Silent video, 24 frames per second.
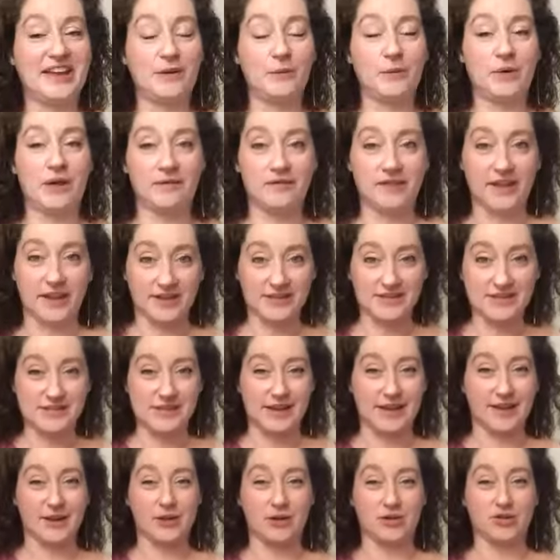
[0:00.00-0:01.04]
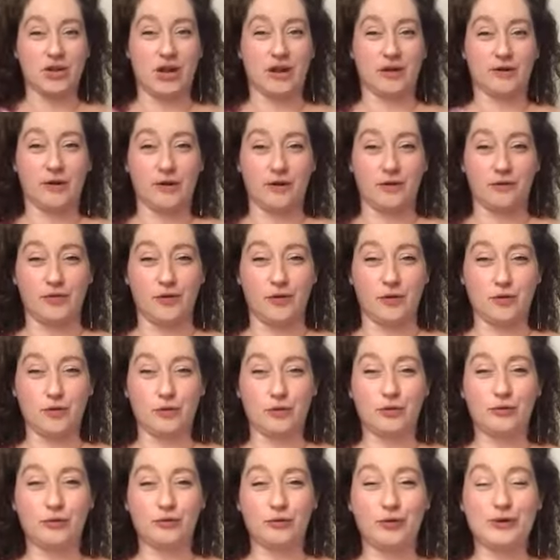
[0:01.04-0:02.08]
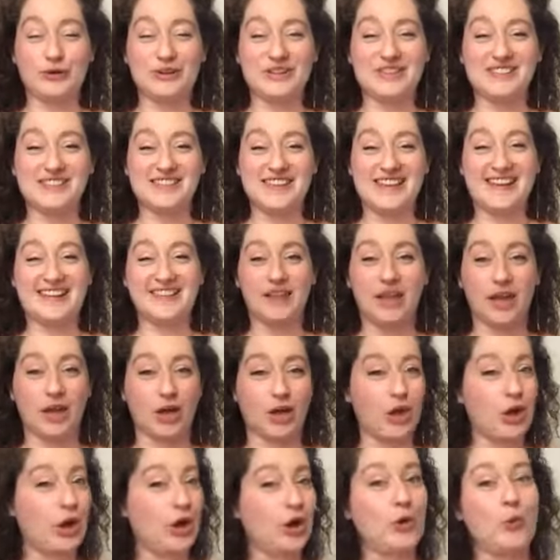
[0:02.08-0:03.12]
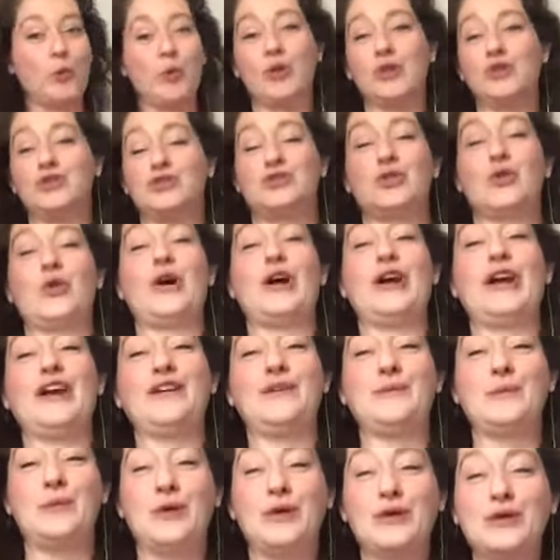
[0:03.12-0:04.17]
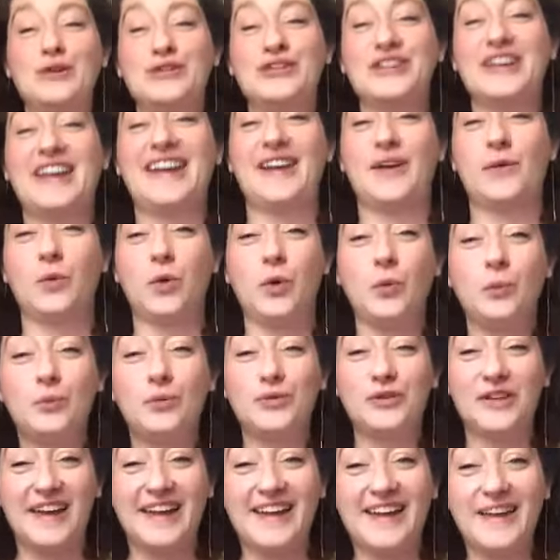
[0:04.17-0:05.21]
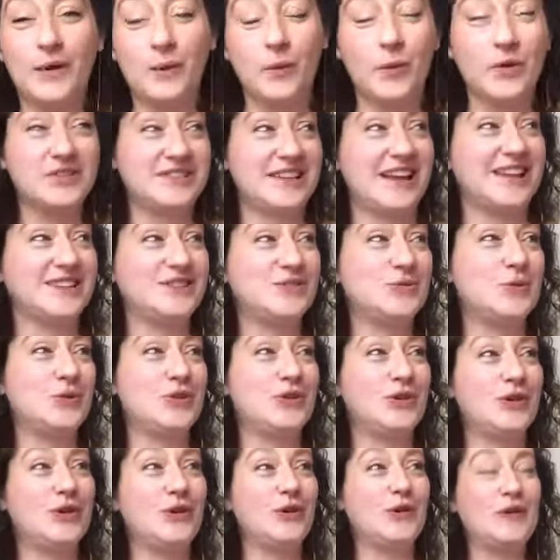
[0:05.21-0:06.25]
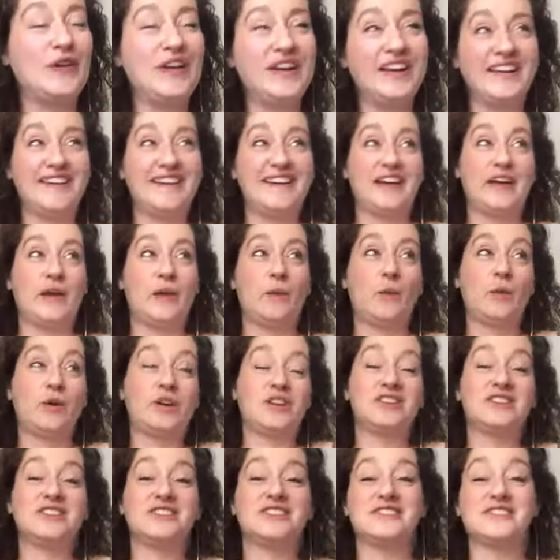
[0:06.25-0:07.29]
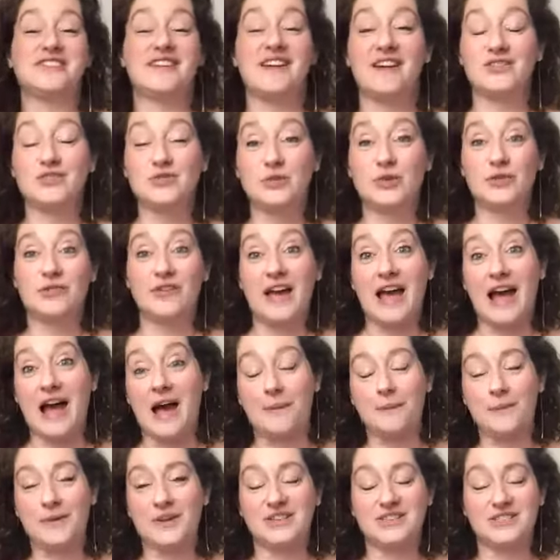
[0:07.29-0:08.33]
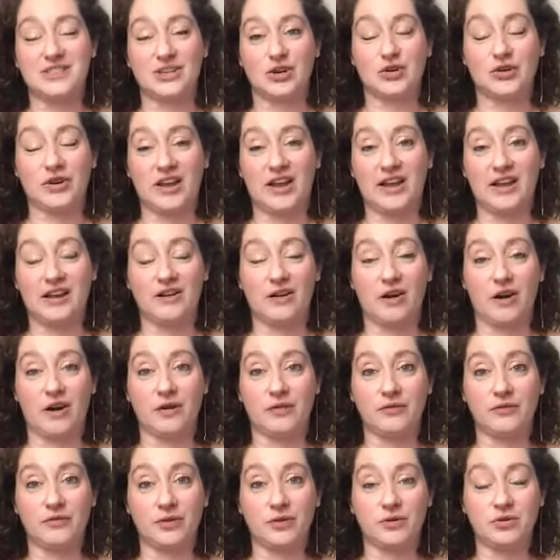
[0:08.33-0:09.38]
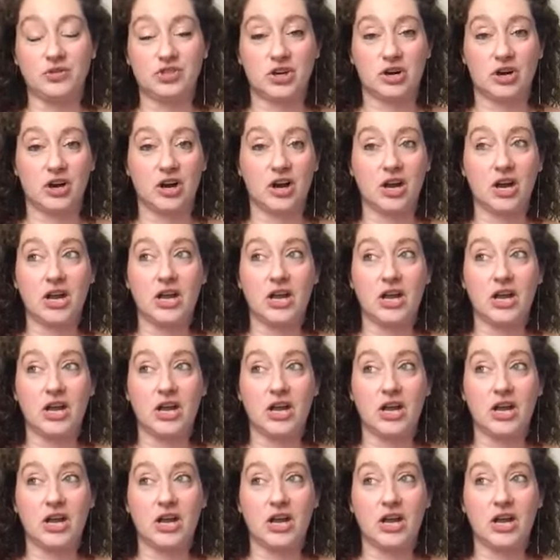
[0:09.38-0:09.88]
We have like a second chakra view, you could say, like we'll join, we'll create, we'll play, we'll dance with you, and we're just sort of happy to create our future.